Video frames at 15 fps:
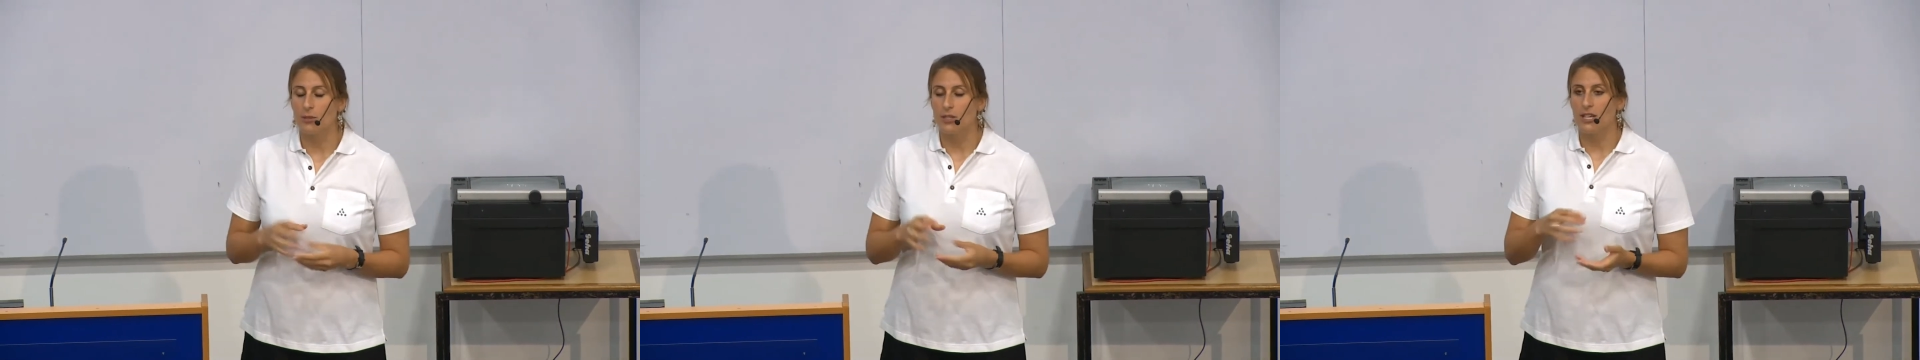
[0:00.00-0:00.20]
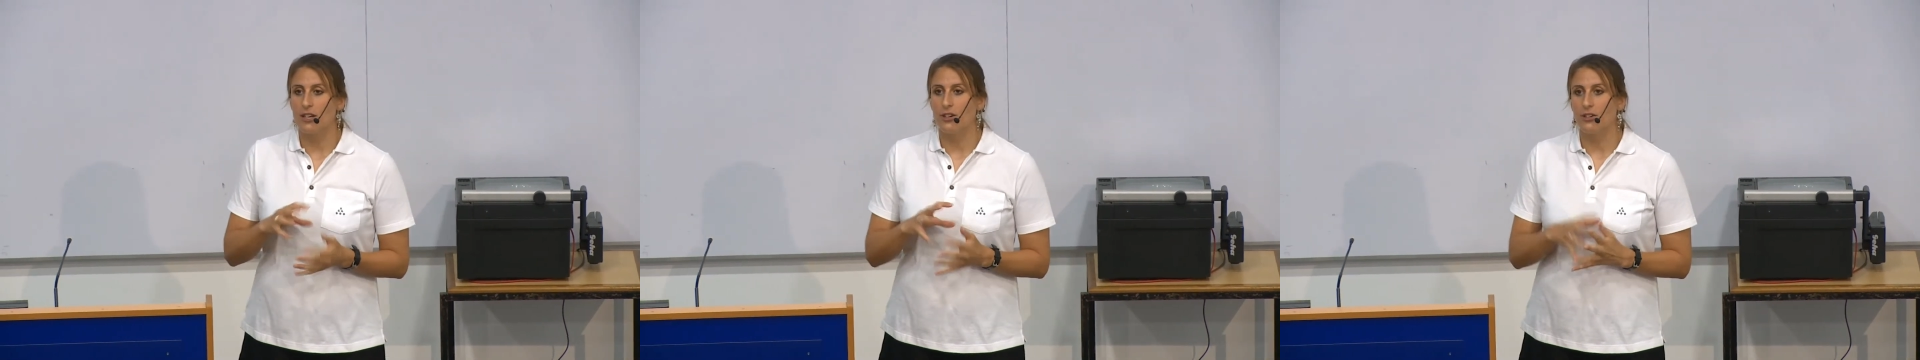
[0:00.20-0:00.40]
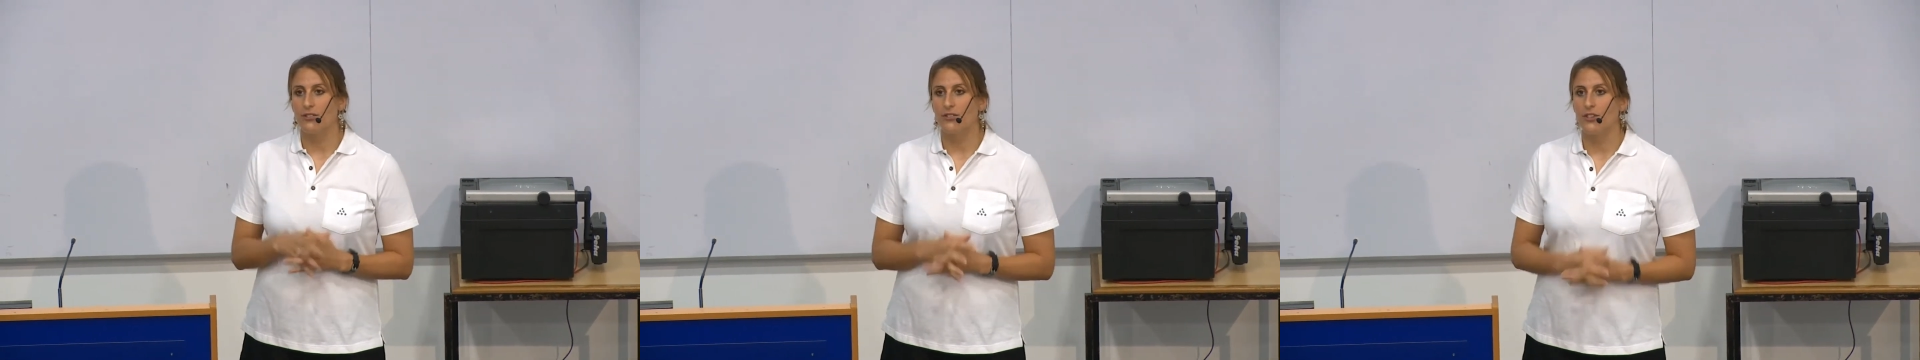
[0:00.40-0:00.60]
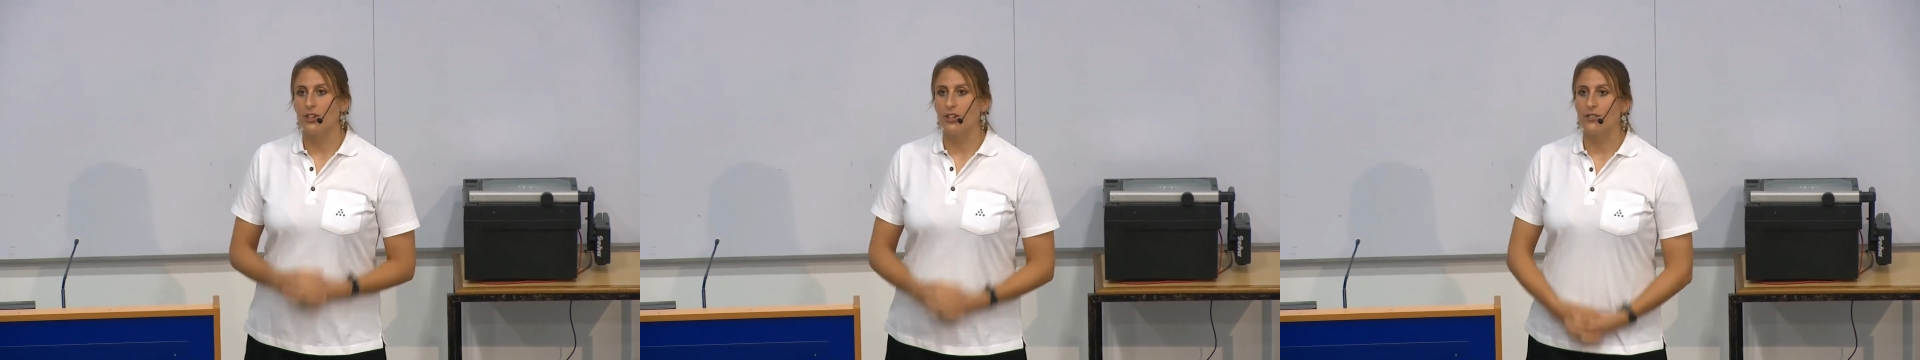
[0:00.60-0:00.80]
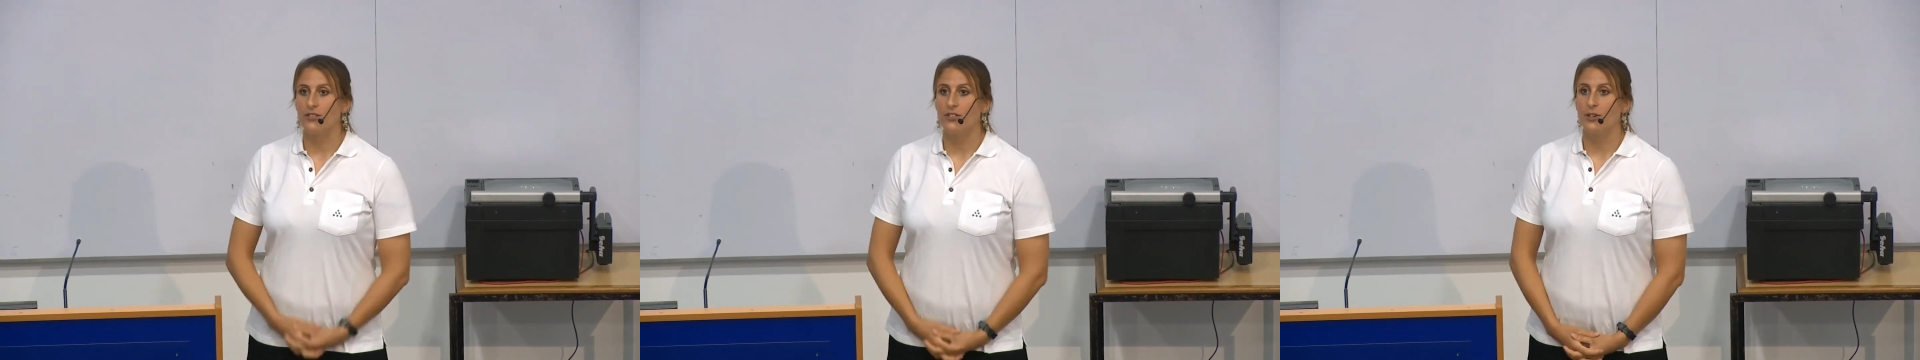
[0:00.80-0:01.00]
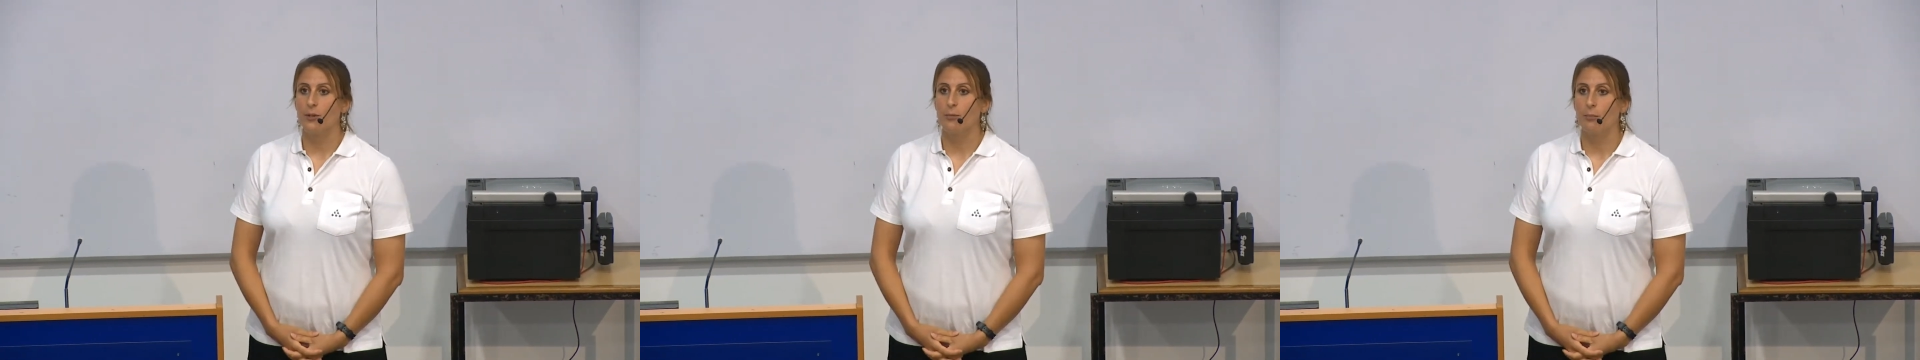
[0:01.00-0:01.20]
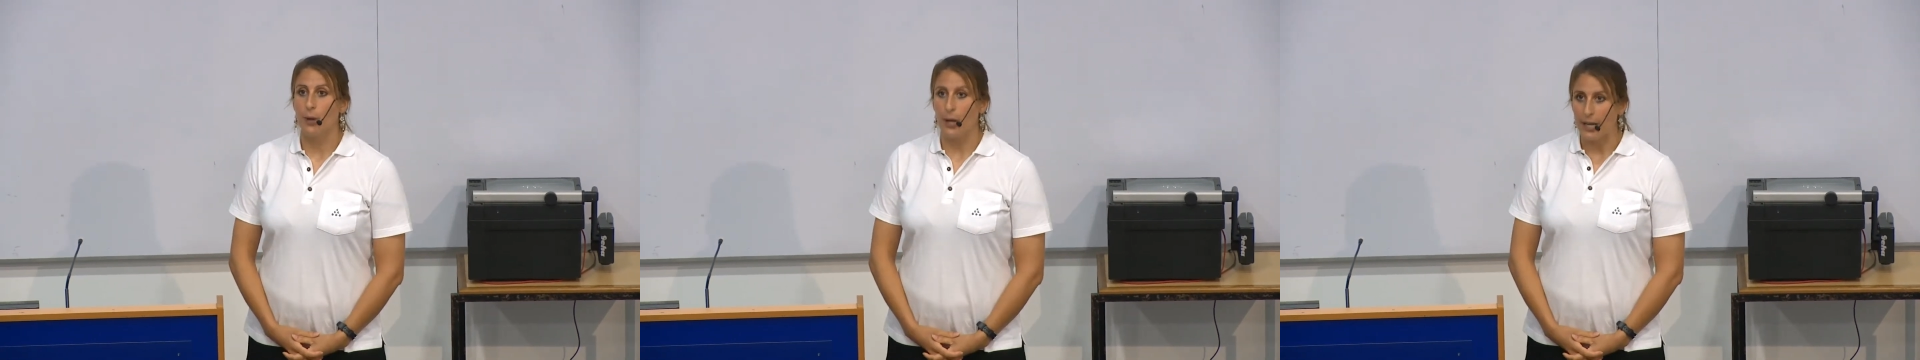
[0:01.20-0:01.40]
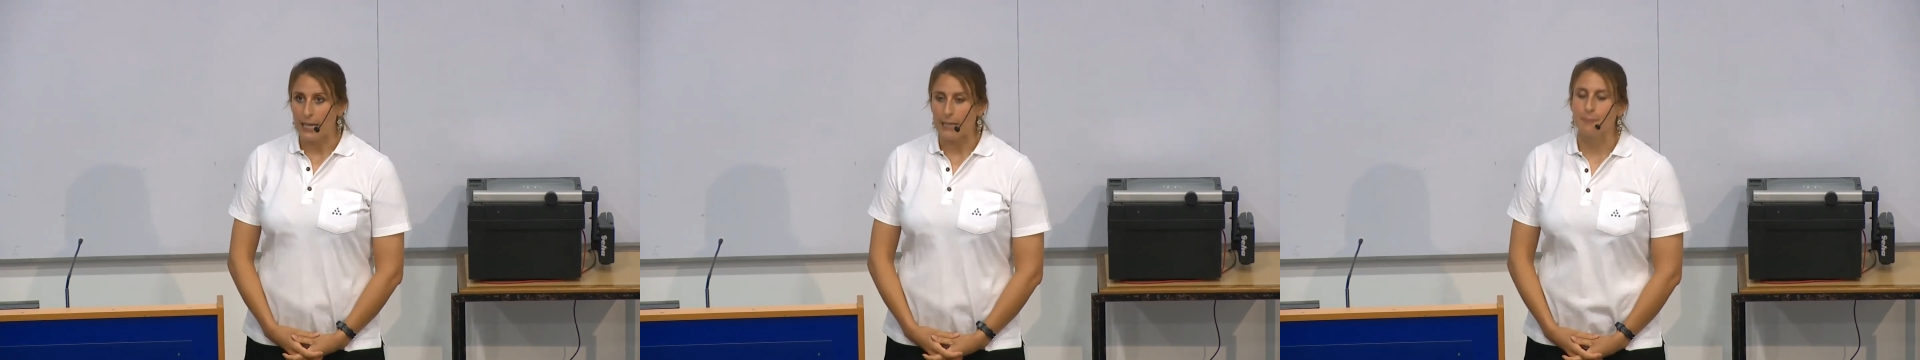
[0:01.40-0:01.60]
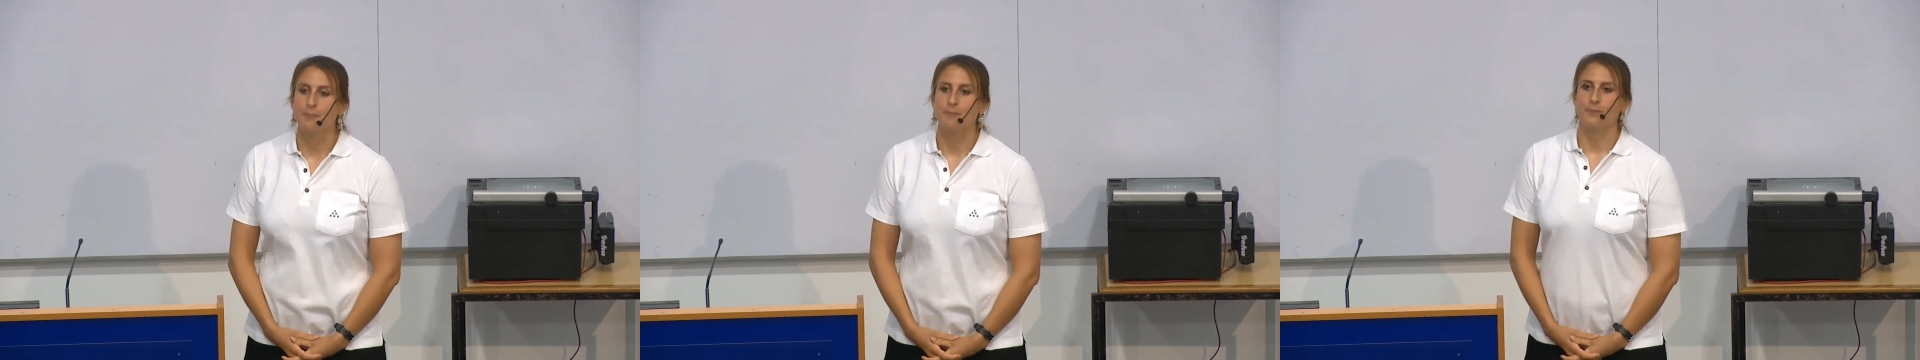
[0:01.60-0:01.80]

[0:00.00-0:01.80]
material for burning.